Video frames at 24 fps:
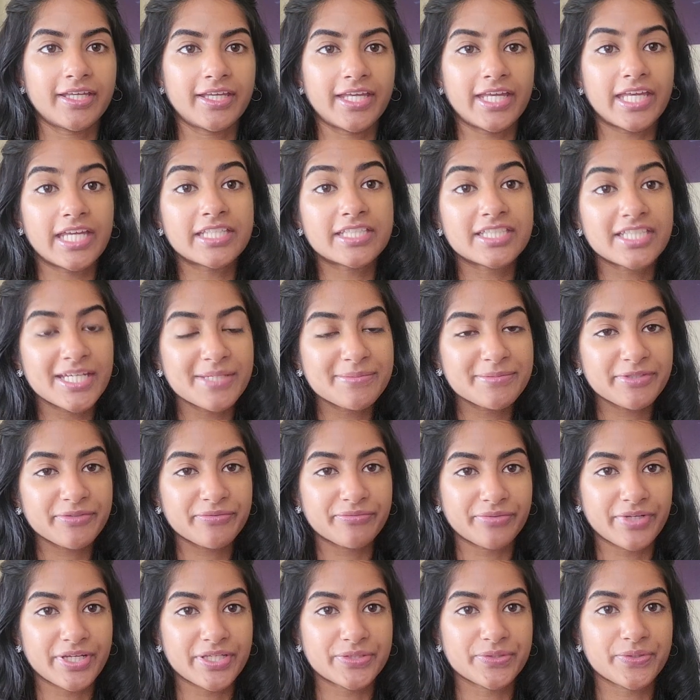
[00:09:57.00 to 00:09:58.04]
In terms of
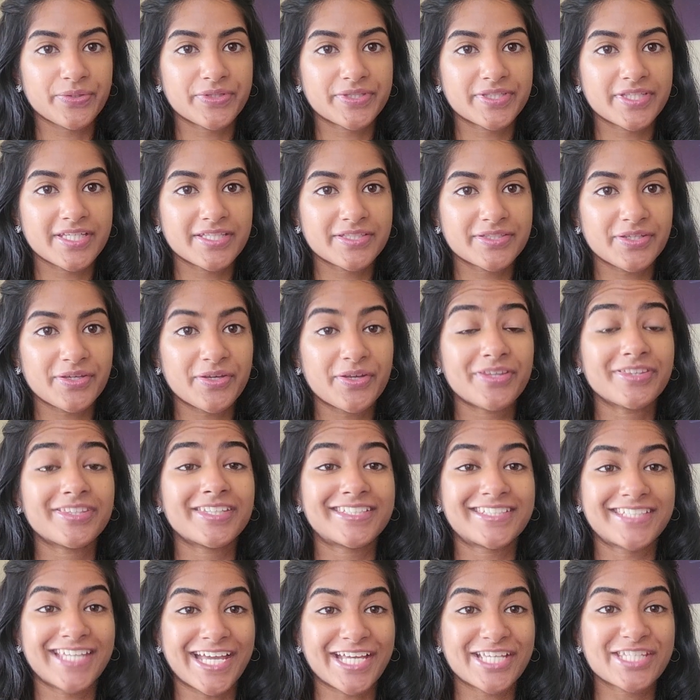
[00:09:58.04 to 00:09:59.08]
resources, the
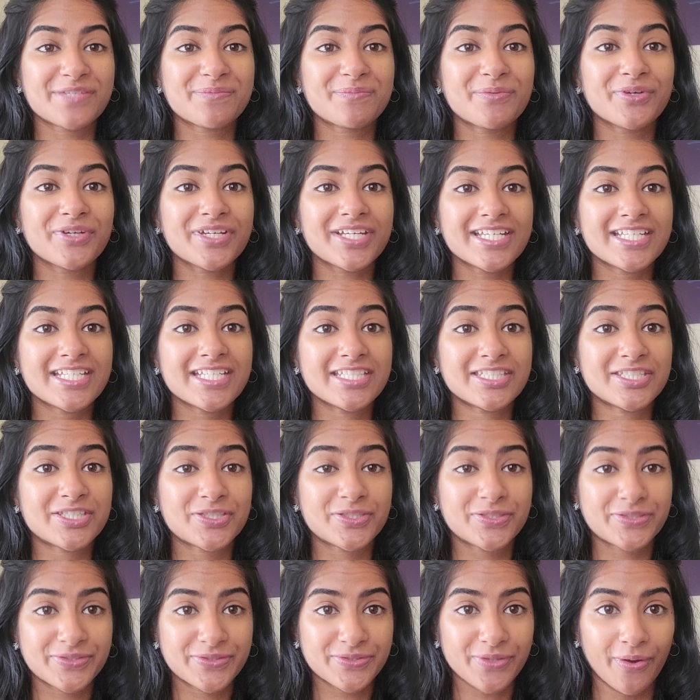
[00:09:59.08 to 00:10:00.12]
textbook is
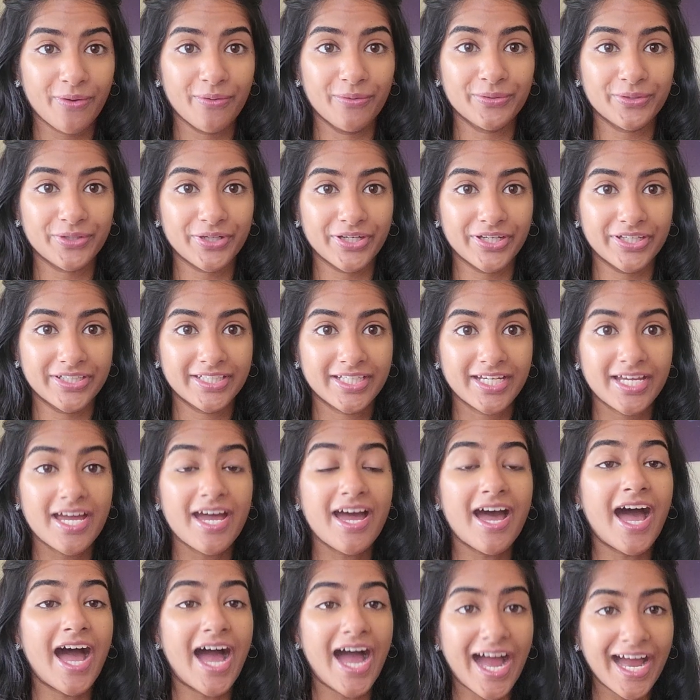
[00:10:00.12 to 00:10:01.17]
so good.
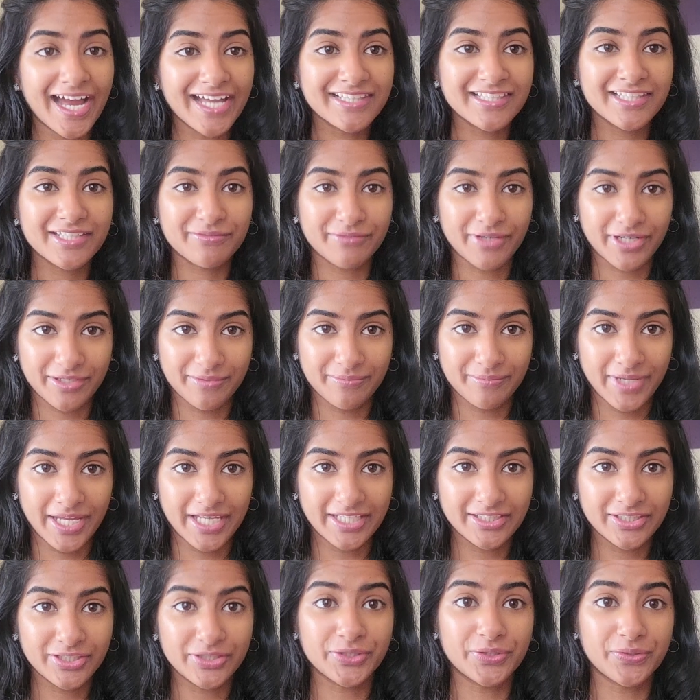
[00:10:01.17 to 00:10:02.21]
Highly
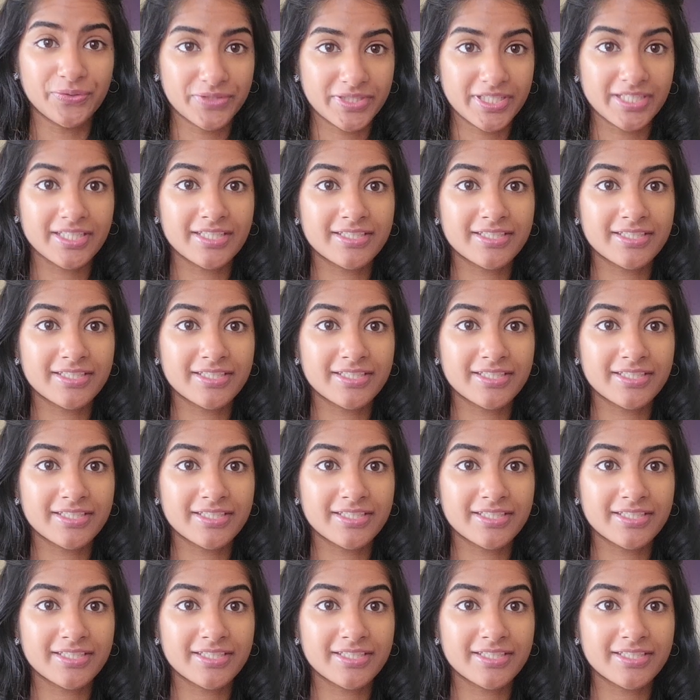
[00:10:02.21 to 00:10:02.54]
recommend using the